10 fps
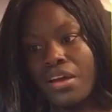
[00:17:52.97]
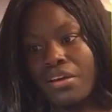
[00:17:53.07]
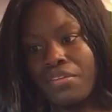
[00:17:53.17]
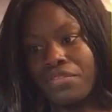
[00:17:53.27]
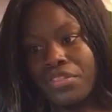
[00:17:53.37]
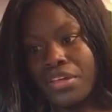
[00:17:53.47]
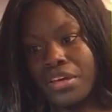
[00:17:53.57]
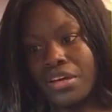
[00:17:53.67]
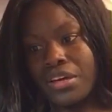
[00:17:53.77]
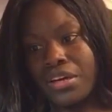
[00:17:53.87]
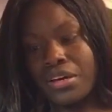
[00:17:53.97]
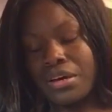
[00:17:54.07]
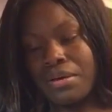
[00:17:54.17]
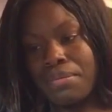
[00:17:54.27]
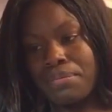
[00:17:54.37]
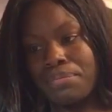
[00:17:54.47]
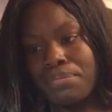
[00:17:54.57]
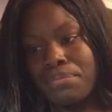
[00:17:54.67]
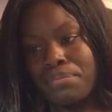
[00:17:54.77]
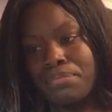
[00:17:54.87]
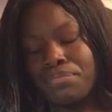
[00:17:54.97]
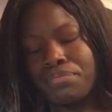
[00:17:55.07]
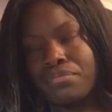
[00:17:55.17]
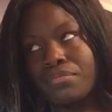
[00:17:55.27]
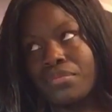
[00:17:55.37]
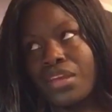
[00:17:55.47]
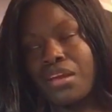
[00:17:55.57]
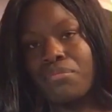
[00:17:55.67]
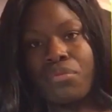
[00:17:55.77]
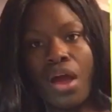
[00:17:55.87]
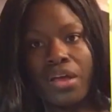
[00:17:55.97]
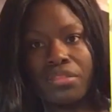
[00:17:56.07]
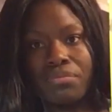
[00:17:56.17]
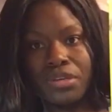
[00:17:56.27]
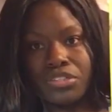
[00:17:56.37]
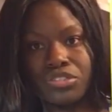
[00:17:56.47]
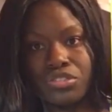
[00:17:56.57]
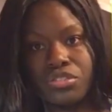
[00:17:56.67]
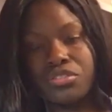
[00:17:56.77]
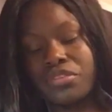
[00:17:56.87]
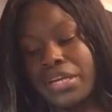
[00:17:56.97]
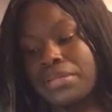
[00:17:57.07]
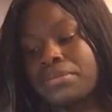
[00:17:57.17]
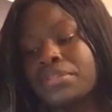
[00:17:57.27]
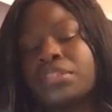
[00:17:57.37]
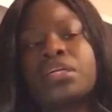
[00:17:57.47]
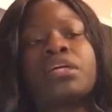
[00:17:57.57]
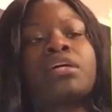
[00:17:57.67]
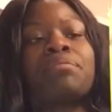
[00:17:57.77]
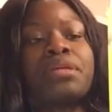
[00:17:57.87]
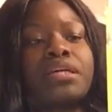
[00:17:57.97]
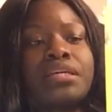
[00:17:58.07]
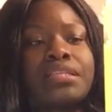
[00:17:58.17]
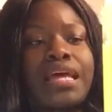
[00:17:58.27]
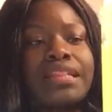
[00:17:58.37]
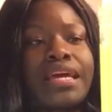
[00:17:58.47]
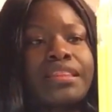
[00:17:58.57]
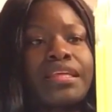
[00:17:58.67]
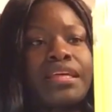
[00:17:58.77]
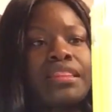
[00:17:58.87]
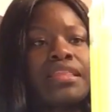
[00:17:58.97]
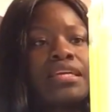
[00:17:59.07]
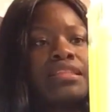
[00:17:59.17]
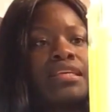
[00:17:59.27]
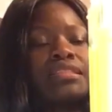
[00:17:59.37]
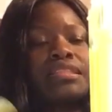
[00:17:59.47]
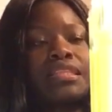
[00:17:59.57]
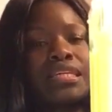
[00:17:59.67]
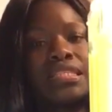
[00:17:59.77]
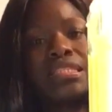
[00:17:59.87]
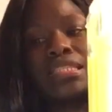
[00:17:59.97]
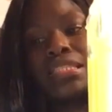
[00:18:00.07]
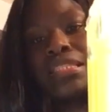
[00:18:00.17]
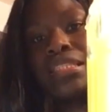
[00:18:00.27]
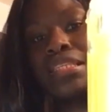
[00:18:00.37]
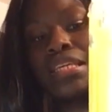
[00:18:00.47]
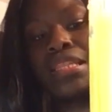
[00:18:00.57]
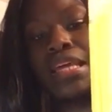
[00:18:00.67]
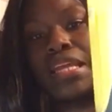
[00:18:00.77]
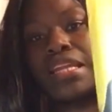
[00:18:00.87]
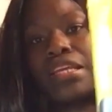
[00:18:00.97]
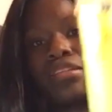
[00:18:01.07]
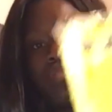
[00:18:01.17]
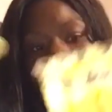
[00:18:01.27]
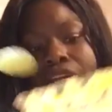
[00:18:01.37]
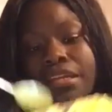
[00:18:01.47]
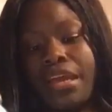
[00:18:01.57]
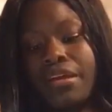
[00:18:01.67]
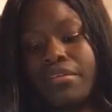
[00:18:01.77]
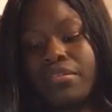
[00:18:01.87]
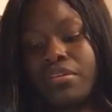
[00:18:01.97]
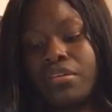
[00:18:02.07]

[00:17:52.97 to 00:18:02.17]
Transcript: of the um, broth mixture, right? Because I like the thickness and the consistency that it is right now,